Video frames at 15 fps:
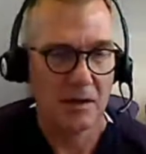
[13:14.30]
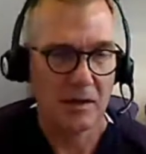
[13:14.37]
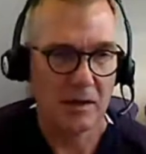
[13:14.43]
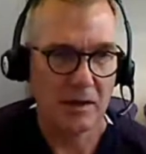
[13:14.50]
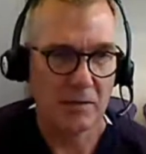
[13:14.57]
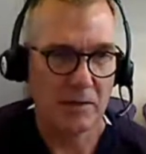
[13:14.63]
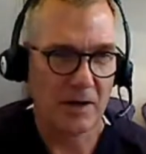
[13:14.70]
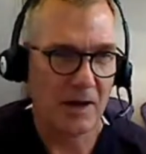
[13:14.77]

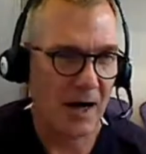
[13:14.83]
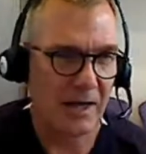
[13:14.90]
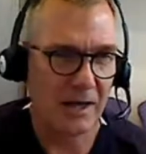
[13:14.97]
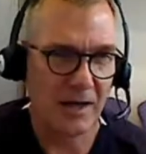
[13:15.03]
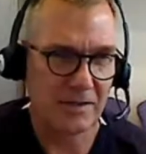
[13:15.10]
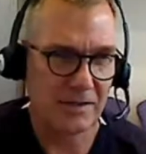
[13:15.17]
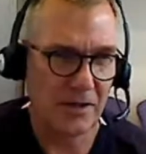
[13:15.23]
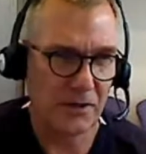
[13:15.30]
Um, the
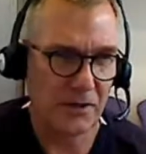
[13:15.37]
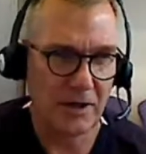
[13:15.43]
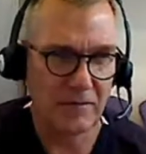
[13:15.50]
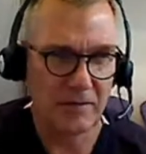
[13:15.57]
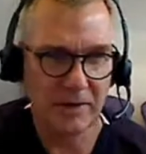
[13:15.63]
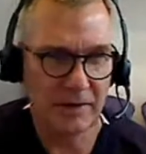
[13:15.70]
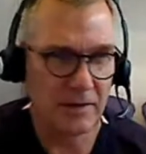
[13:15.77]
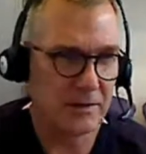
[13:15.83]
guidelines say you can
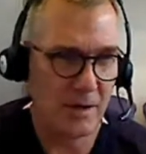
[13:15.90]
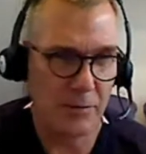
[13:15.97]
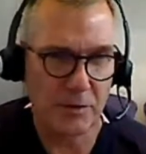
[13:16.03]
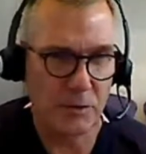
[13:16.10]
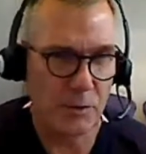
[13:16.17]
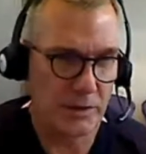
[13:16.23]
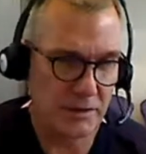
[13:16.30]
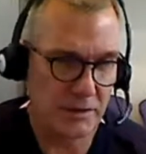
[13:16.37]
have it any time
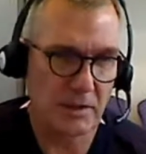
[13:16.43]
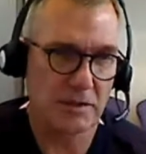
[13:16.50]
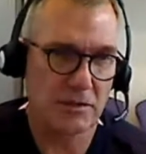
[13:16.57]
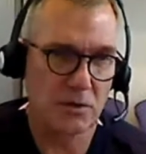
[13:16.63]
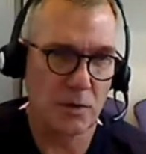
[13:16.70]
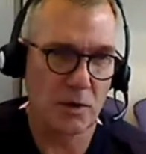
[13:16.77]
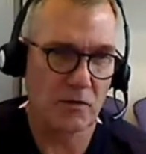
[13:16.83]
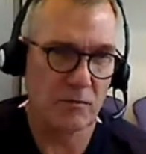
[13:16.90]
between six
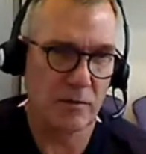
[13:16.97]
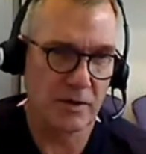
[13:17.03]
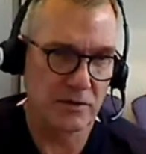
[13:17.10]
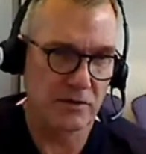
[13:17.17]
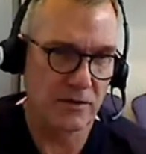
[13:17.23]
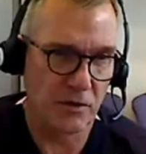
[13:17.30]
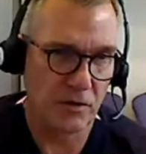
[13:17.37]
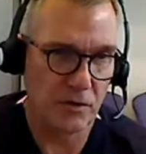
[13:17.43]
and 12
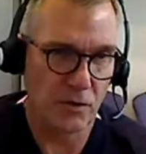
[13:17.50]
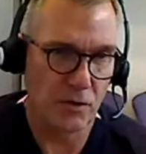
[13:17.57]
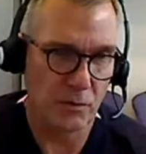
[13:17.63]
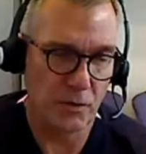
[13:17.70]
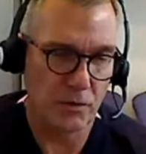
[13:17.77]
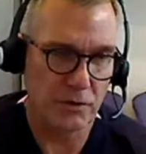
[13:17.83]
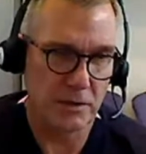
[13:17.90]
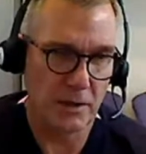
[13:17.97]
months for the third
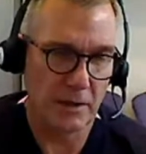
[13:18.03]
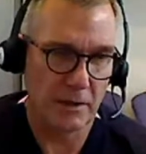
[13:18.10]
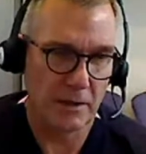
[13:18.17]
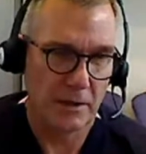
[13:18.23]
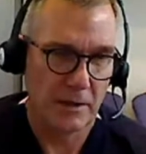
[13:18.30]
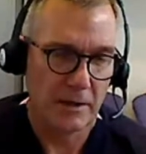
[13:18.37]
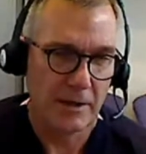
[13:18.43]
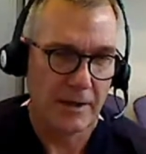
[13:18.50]
booster.
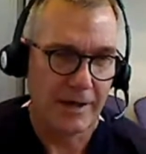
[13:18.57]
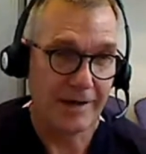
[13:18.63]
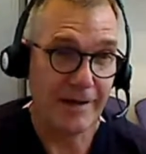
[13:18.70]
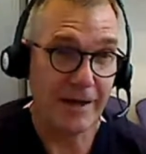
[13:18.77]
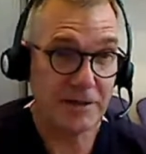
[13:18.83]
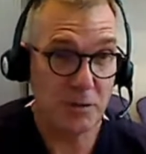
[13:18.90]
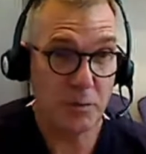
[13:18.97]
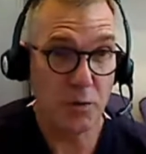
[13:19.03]
And
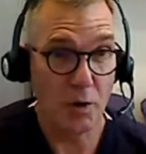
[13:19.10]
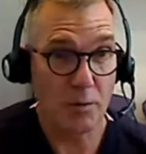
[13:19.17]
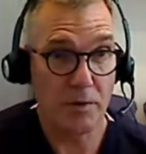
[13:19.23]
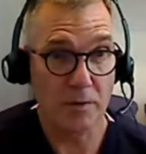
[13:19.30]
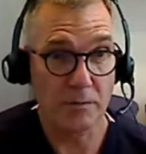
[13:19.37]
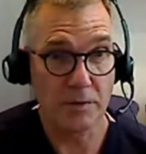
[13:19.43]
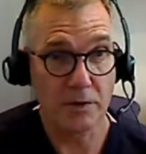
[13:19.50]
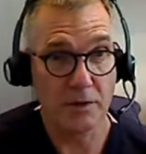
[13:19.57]
that's a
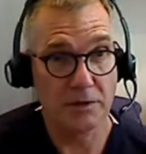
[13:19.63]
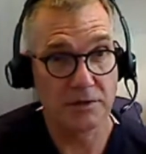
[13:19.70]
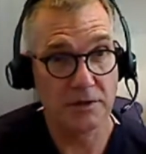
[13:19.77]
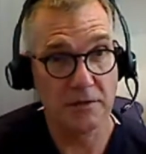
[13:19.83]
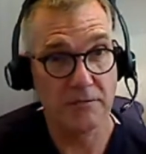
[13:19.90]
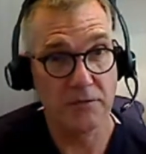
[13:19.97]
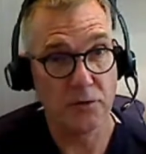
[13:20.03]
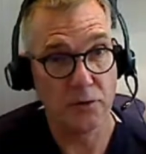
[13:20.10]
problem because
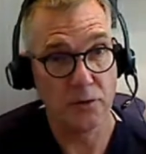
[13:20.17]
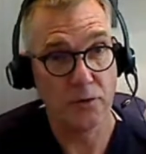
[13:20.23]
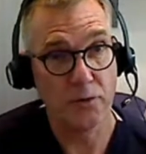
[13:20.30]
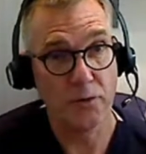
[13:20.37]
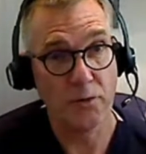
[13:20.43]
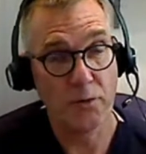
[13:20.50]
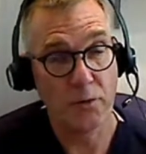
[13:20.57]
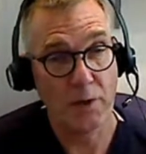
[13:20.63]
if
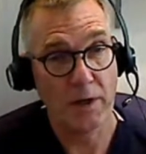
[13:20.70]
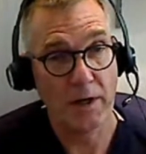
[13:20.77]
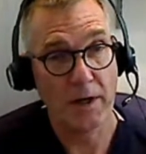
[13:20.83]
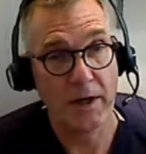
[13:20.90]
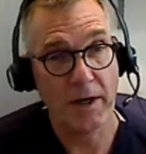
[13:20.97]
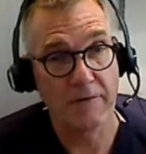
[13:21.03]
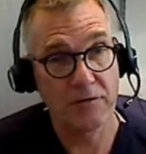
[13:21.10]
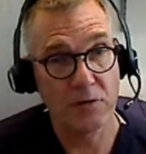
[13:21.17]
you
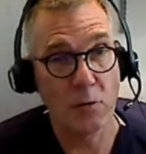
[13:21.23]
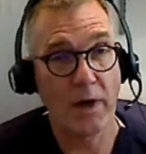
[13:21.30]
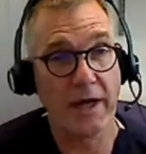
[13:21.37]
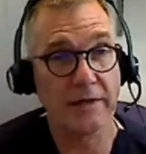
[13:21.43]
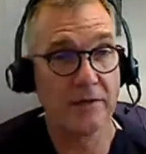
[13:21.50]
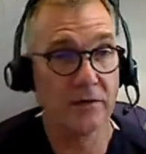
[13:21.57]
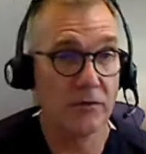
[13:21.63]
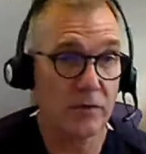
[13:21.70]
uh, have to
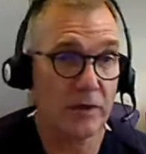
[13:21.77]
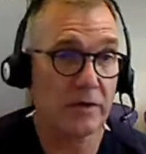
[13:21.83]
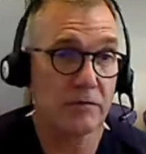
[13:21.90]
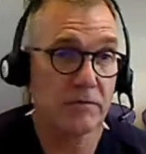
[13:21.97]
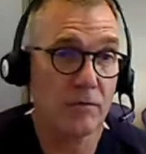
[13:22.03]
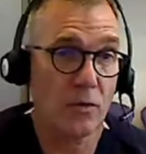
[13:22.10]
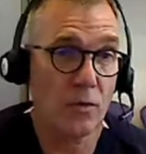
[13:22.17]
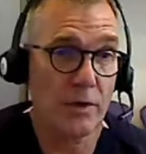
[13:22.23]
wait three to
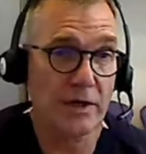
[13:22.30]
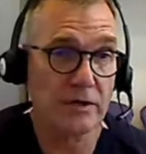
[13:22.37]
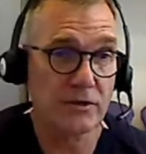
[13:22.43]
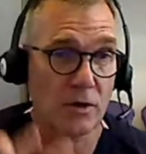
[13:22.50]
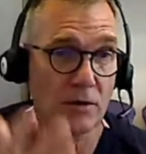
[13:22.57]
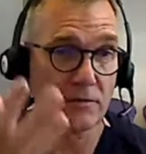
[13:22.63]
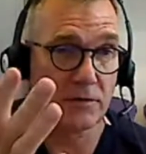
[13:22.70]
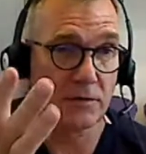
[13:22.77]
four weeks
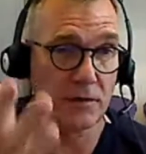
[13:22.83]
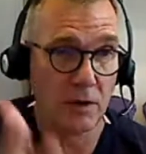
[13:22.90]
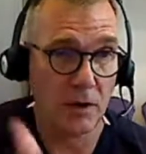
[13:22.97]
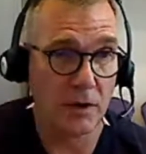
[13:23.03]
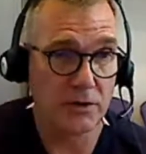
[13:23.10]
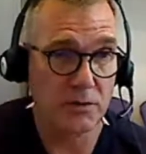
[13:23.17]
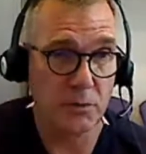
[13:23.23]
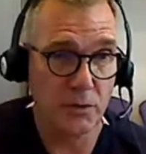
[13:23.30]
after the
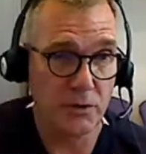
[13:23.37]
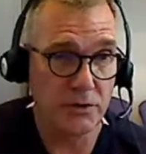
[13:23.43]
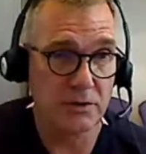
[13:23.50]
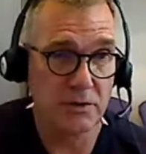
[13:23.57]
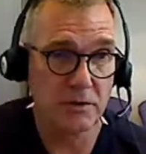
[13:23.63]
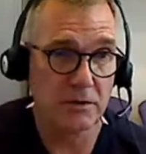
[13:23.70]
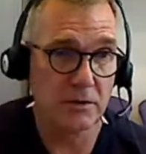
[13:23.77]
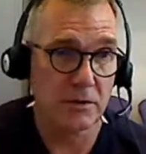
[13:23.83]
last
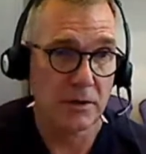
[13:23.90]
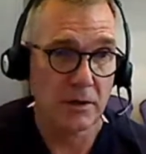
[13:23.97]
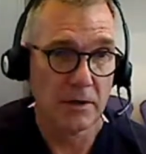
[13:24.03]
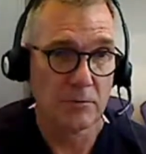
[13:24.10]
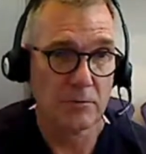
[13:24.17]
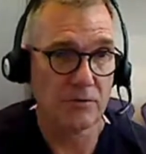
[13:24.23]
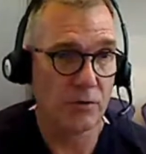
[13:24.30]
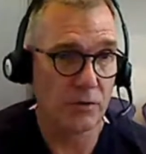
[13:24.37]
booster
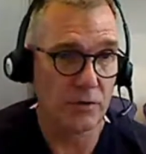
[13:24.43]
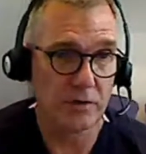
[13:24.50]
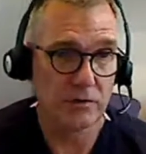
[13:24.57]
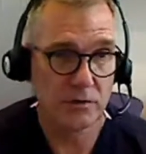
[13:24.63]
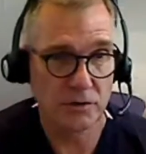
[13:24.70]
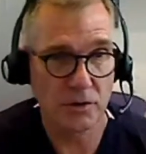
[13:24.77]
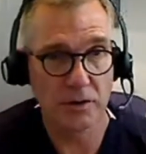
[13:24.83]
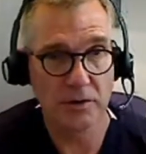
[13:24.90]
before you
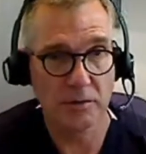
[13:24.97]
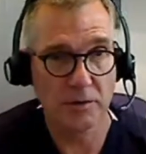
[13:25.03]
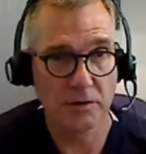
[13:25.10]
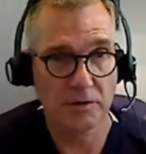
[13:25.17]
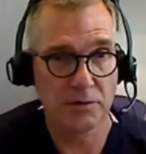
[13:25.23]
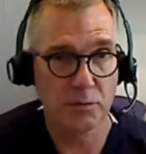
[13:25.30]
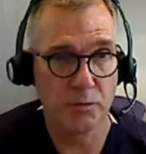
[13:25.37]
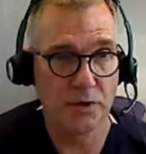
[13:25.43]
start
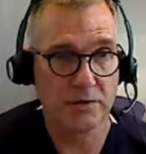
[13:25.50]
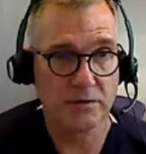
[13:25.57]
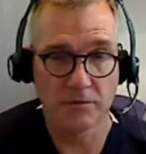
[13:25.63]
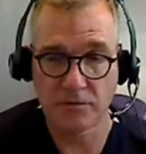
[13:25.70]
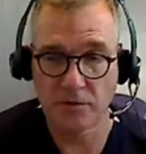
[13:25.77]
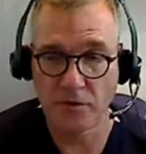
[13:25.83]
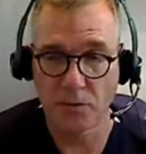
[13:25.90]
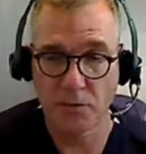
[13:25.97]

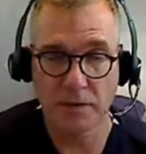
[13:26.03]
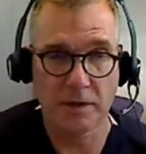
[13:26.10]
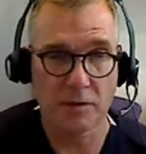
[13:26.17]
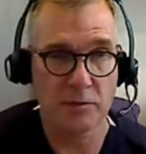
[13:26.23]
immunosuppressive therapy.